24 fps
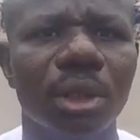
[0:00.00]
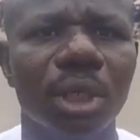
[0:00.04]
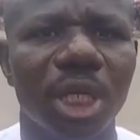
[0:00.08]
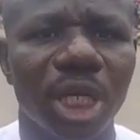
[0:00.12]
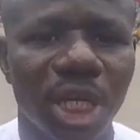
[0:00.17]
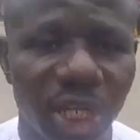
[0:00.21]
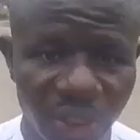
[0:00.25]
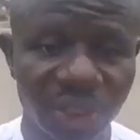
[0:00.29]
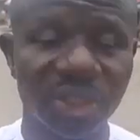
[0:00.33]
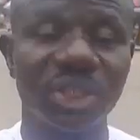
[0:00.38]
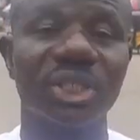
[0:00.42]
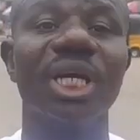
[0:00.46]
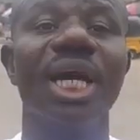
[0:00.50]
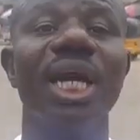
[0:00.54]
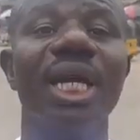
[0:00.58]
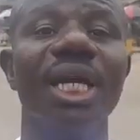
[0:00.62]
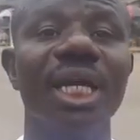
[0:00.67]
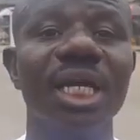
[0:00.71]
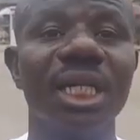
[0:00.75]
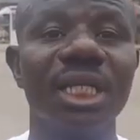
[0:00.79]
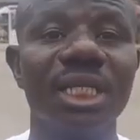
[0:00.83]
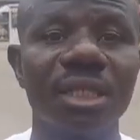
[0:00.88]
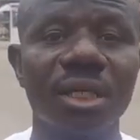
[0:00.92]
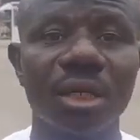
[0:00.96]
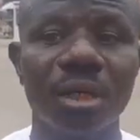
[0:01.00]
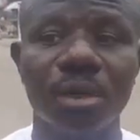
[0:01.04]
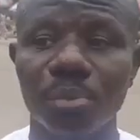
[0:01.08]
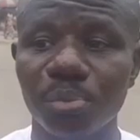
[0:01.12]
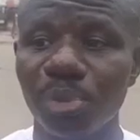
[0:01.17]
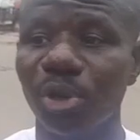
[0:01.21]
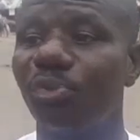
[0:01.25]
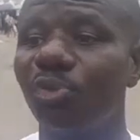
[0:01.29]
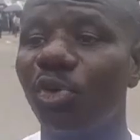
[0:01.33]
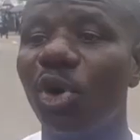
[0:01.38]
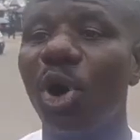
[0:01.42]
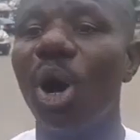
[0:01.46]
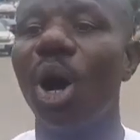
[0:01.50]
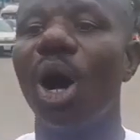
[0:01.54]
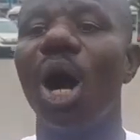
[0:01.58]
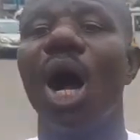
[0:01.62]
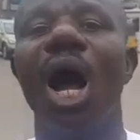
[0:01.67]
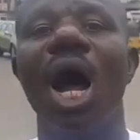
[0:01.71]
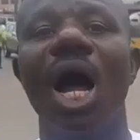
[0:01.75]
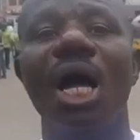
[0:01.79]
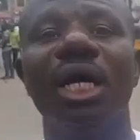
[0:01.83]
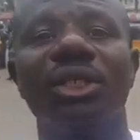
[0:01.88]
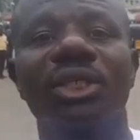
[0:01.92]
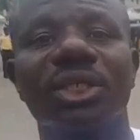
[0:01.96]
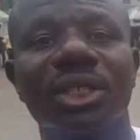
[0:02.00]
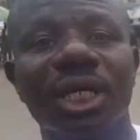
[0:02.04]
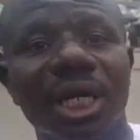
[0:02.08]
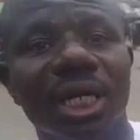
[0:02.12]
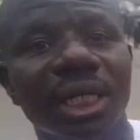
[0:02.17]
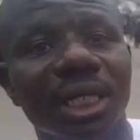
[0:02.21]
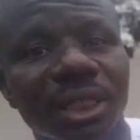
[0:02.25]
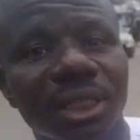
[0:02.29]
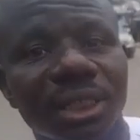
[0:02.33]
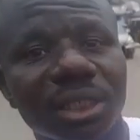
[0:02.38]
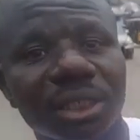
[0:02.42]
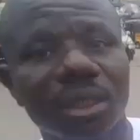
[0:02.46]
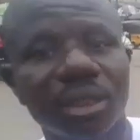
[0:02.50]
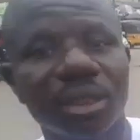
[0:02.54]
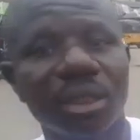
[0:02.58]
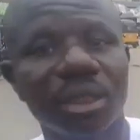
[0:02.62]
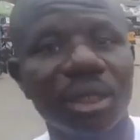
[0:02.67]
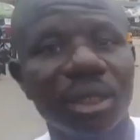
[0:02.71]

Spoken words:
He said it before I said it.